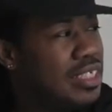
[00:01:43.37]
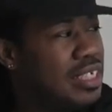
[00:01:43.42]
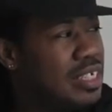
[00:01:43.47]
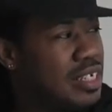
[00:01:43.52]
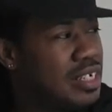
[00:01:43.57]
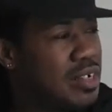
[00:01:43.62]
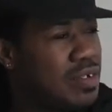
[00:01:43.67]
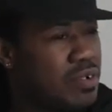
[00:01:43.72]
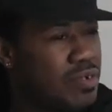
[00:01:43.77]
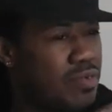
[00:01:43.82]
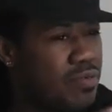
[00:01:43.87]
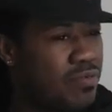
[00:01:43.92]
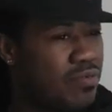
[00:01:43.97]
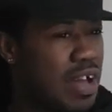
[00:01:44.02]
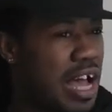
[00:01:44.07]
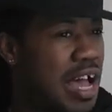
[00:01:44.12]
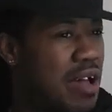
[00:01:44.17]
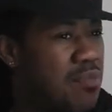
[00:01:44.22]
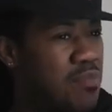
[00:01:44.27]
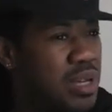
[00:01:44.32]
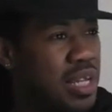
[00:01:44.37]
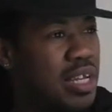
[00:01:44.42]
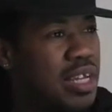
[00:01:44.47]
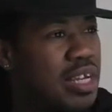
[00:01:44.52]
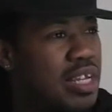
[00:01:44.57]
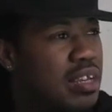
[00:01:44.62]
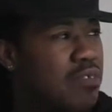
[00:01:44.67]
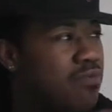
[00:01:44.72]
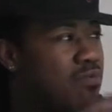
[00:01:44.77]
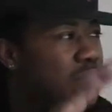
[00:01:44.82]
you know,
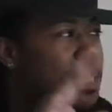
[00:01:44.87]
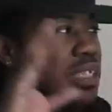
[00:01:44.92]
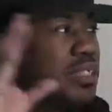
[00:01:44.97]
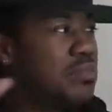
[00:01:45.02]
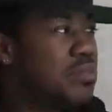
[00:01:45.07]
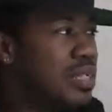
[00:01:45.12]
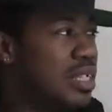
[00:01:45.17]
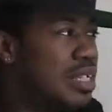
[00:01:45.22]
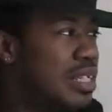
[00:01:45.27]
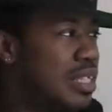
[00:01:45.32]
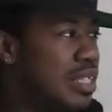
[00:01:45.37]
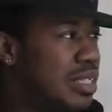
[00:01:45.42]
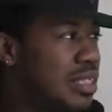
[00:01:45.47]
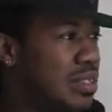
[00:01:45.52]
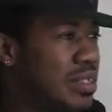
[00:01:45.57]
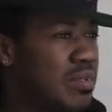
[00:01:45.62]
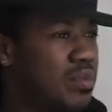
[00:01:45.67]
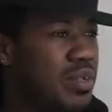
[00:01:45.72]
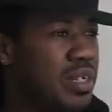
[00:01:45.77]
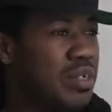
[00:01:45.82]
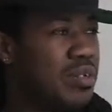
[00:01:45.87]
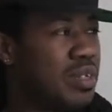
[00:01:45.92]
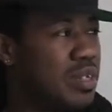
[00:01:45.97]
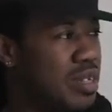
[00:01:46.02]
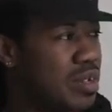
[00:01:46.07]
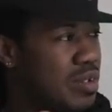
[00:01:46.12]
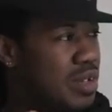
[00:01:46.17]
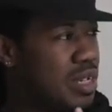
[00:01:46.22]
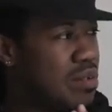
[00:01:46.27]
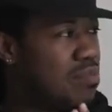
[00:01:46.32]
viability and visibility so that we could,
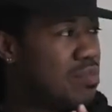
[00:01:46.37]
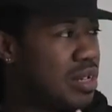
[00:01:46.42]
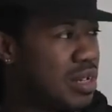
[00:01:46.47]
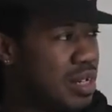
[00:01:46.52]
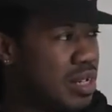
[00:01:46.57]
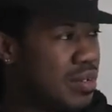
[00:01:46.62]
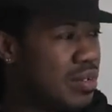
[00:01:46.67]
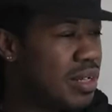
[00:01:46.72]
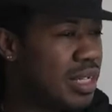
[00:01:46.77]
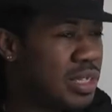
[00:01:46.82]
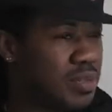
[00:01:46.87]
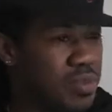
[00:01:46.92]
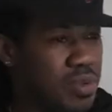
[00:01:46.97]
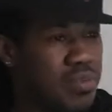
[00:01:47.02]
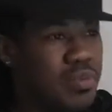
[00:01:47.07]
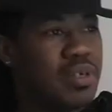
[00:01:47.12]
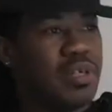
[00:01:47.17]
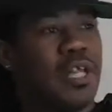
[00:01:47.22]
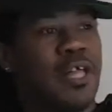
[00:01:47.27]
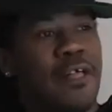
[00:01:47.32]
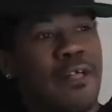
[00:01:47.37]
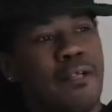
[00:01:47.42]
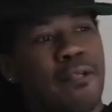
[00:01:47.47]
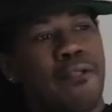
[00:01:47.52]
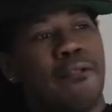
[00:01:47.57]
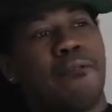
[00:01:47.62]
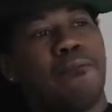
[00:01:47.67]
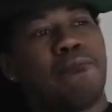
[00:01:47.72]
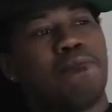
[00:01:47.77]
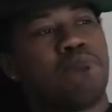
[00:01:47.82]
you know, get money or things maybe.
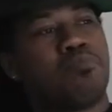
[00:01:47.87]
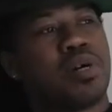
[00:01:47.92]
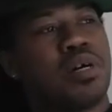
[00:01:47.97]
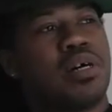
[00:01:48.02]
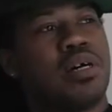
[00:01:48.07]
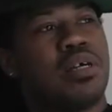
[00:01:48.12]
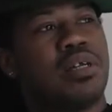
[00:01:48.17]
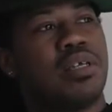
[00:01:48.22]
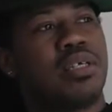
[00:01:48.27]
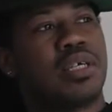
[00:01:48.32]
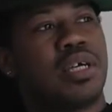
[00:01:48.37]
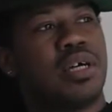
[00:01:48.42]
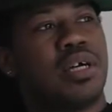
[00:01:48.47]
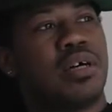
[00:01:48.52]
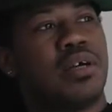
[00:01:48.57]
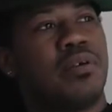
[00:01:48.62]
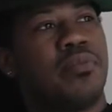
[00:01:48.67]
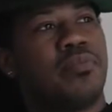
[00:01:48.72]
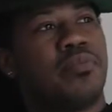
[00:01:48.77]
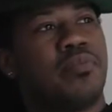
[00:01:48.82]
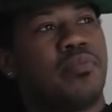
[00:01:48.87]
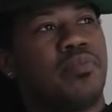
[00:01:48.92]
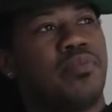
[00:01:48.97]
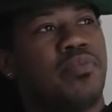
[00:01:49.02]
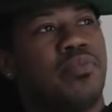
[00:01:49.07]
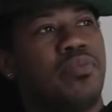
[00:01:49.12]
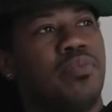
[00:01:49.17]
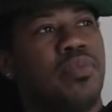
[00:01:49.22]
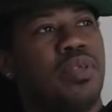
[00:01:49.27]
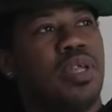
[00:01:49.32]
But,
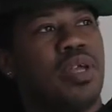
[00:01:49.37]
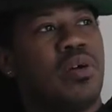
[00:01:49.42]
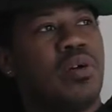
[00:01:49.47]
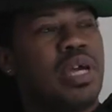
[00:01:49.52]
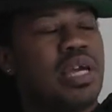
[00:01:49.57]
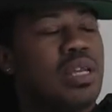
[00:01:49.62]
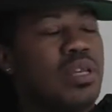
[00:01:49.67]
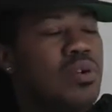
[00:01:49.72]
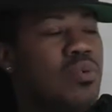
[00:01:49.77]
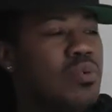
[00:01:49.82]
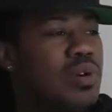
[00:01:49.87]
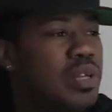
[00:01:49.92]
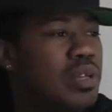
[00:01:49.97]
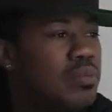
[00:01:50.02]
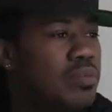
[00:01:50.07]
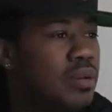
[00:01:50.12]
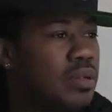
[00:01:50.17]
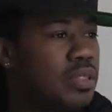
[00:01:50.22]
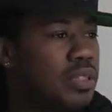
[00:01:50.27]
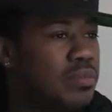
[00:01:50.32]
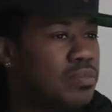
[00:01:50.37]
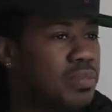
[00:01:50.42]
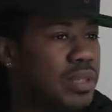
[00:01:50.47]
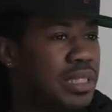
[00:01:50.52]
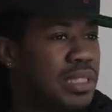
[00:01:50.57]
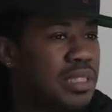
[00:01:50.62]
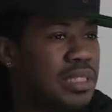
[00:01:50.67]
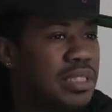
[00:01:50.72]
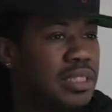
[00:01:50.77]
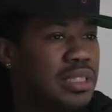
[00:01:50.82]
you know, and knowing the music
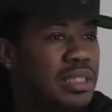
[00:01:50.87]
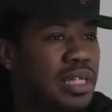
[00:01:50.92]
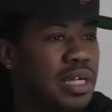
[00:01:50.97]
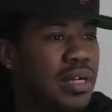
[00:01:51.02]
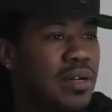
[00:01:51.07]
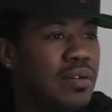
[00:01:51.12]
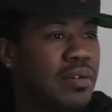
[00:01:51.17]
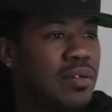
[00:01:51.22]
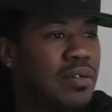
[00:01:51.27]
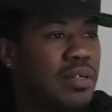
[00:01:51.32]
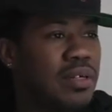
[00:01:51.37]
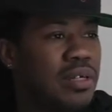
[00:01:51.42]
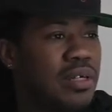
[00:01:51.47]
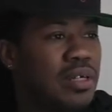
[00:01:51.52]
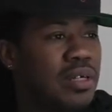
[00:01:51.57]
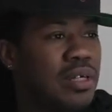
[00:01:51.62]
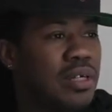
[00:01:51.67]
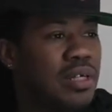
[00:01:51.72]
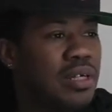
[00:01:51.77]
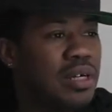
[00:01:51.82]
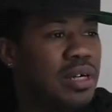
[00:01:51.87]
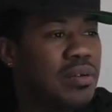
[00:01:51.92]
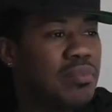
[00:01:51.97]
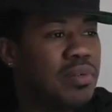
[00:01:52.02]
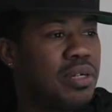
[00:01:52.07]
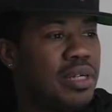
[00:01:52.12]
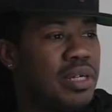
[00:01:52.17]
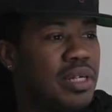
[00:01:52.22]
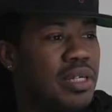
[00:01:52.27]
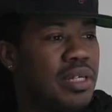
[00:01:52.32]
business now, I
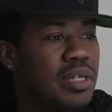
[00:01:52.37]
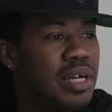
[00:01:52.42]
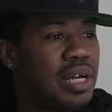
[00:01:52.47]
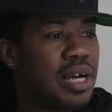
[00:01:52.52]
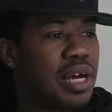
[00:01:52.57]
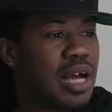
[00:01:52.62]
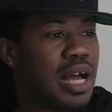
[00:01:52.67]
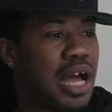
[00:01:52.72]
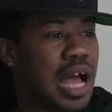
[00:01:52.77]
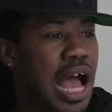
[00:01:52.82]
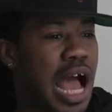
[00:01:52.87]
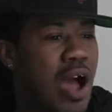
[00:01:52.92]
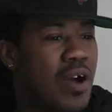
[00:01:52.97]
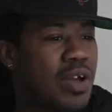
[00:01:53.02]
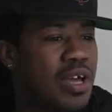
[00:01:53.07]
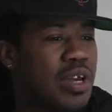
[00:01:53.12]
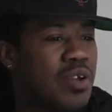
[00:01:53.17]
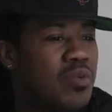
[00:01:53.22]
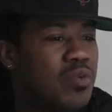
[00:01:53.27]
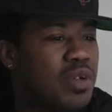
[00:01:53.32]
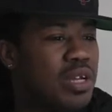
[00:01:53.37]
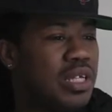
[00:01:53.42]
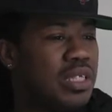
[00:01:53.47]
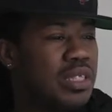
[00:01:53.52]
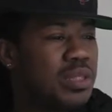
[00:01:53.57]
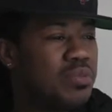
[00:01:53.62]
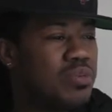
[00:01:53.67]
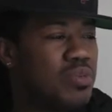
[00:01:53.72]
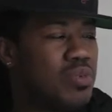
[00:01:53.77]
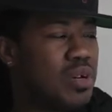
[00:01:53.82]
mean, how can it really
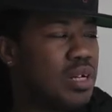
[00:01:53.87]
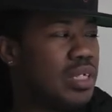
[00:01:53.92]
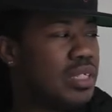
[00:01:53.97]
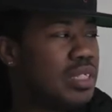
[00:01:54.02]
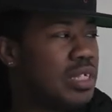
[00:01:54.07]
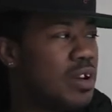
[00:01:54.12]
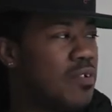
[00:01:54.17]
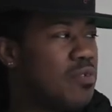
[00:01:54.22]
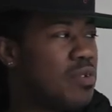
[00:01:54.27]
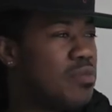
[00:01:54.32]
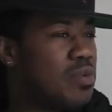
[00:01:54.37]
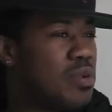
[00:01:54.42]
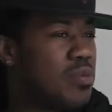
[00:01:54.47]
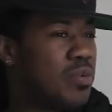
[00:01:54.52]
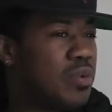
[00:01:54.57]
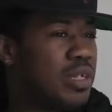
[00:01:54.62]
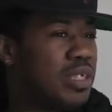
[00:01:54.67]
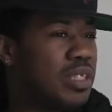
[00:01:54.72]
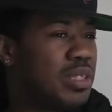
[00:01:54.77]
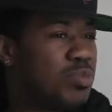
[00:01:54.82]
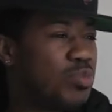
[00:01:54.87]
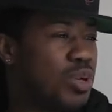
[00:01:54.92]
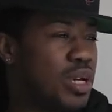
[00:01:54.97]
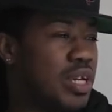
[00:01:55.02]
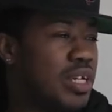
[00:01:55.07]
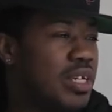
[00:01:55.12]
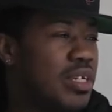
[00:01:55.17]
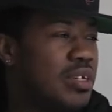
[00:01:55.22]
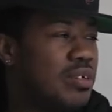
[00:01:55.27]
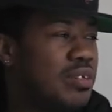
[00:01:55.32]
support itself if people are just
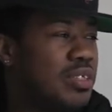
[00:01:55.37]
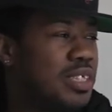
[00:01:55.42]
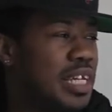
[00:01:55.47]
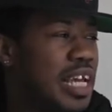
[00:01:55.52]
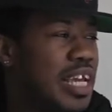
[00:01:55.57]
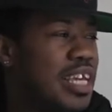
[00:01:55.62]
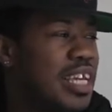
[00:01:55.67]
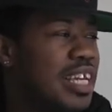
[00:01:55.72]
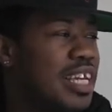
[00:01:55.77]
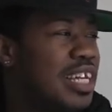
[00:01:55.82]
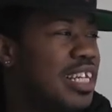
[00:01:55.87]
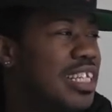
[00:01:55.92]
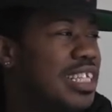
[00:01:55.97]
paying, you know, taking